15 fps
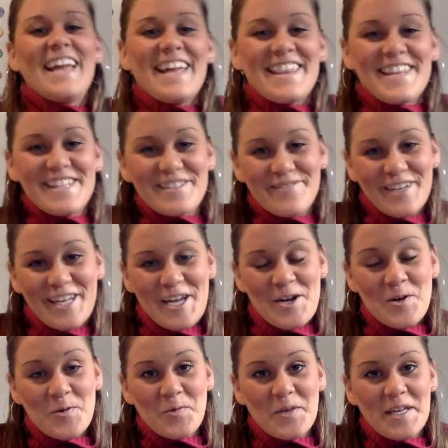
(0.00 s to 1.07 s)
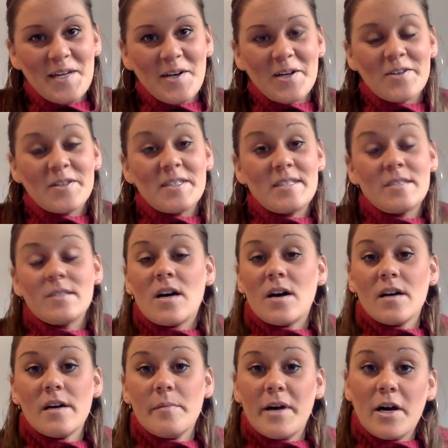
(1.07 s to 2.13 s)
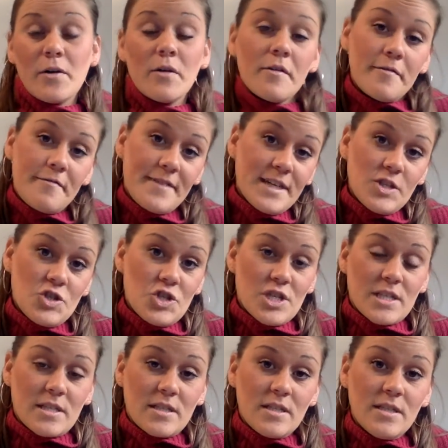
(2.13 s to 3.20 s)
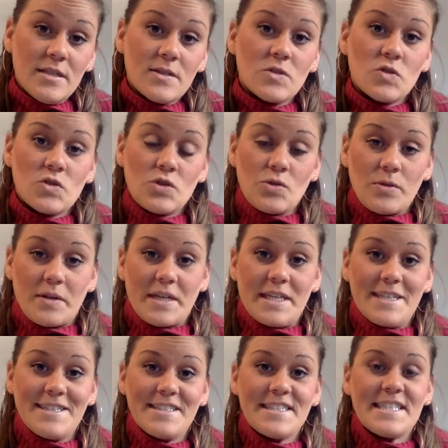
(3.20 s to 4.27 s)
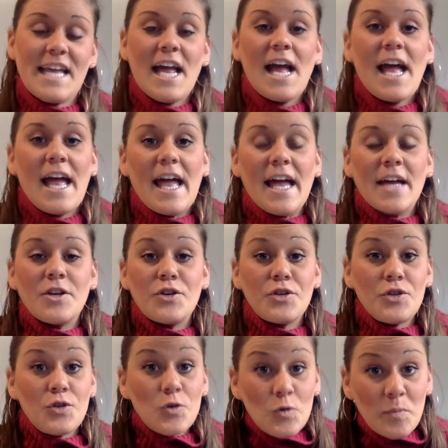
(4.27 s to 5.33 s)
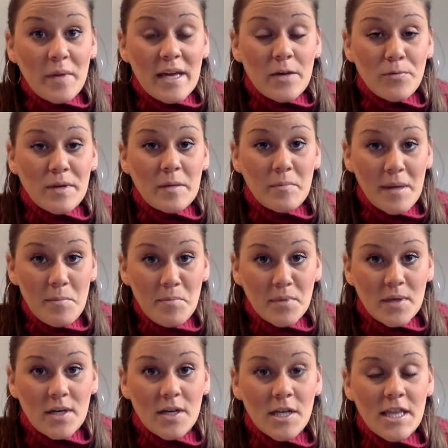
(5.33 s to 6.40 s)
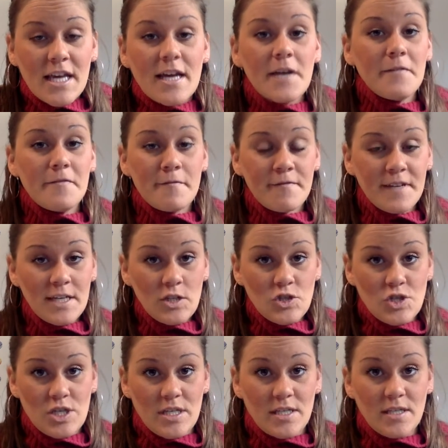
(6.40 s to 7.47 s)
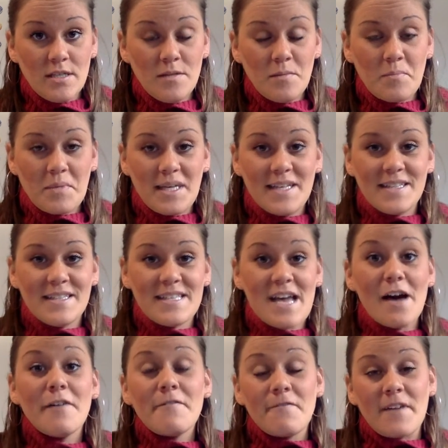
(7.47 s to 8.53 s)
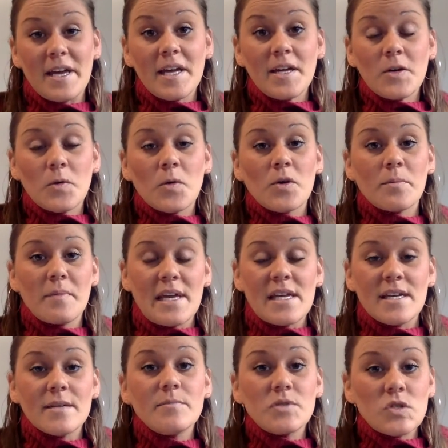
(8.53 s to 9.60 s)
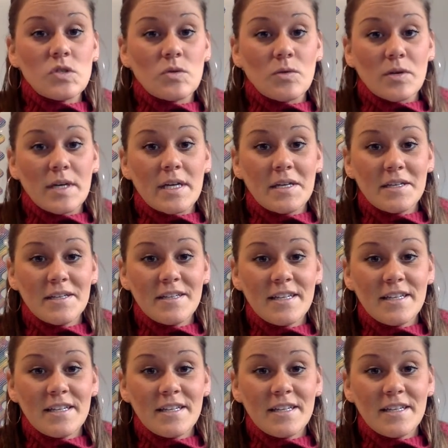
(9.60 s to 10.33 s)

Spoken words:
In this video, we are going to talk about fiction stories. And you may remember that fiction means a fake or made up story.